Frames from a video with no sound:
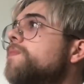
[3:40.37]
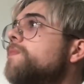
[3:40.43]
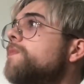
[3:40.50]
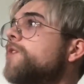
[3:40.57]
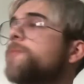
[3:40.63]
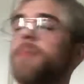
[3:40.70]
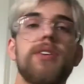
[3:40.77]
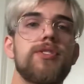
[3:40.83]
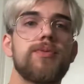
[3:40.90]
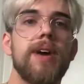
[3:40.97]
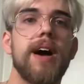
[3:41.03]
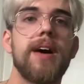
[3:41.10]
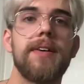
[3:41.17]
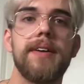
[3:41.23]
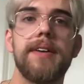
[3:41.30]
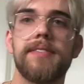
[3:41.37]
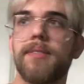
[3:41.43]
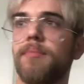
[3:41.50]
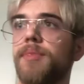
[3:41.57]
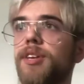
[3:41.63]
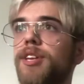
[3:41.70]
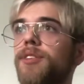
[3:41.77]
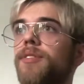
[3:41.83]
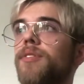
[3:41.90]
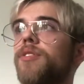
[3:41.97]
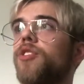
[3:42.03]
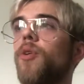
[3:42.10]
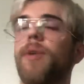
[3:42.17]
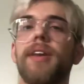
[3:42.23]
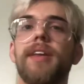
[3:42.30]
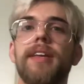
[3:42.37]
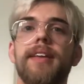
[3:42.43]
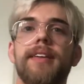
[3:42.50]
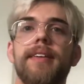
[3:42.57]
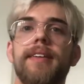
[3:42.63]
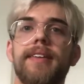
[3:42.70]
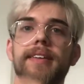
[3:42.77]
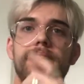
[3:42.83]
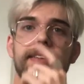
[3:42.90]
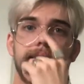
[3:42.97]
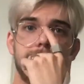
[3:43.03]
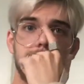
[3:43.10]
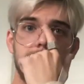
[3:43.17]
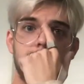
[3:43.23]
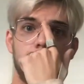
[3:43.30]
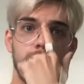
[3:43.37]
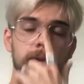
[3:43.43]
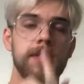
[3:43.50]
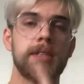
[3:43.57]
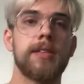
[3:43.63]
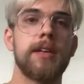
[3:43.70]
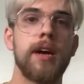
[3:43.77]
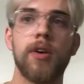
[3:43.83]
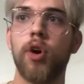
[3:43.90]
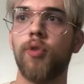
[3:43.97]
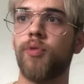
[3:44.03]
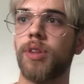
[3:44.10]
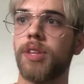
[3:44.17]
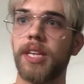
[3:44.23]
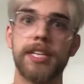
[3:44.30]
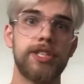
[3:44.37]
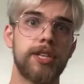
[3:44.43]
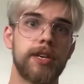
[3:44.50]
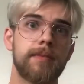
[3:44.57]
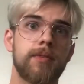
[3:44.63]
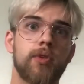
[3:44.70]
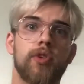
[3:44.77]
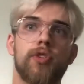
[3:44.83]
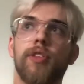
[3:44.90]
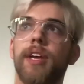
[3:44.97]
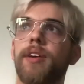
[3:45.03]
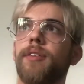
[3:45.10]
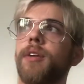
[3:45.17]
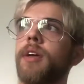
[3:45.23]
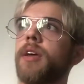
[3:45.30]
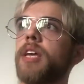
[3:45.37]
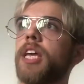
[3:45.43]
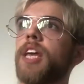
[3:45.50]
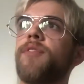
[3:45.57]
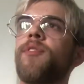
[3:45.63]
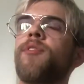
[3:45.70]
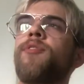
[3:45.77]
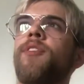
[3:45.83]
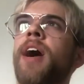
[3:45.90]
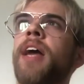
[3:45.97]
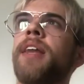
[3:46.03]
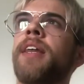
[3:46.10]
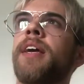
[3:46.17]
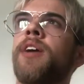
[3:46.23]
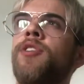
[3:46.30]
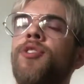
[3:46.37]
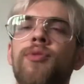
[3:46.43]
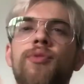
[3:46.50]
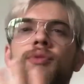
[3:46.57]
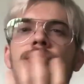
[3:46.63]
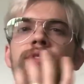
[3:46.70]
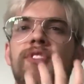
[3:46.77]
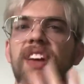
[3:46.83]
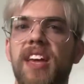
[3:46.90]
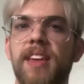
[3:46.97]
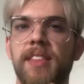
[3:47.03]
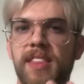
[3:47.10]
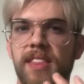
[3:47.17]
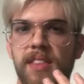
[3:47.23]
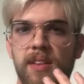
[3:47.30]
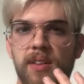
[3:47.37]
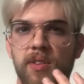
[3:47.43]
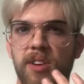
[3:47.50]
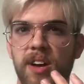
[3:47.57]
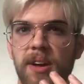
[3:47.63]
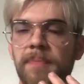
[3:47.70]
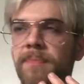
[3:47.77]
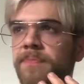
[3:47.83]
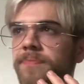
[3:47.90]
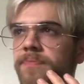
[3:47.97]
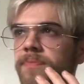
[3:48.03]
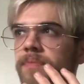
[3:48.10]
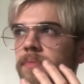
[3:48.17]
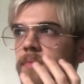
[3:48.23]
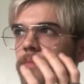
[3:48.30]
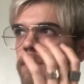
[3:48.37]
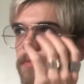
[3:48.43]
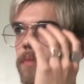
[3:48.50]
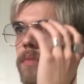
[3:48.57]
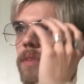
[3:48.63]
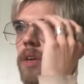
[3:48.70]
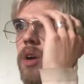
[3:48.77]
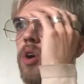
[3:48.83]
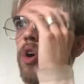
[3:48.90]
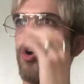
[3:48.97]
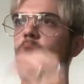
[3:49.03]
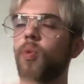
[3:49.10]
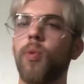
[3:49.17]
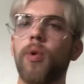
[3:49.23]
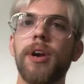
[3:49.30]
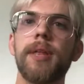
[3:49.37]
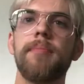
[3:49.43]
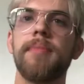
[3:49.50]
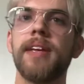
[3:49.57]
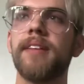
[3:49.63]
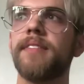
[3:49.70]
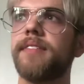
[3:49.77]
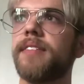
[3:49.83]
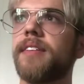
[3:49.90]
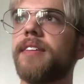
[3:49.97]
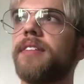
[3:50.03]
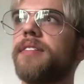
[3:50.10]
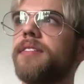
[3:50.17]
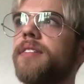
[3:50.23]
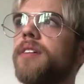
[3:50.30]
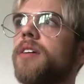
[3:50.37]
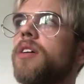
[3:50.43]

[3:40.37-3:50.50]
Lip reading: spirituality doesn't mean going to get a religion, or like even finding a new faith, okay? What it means is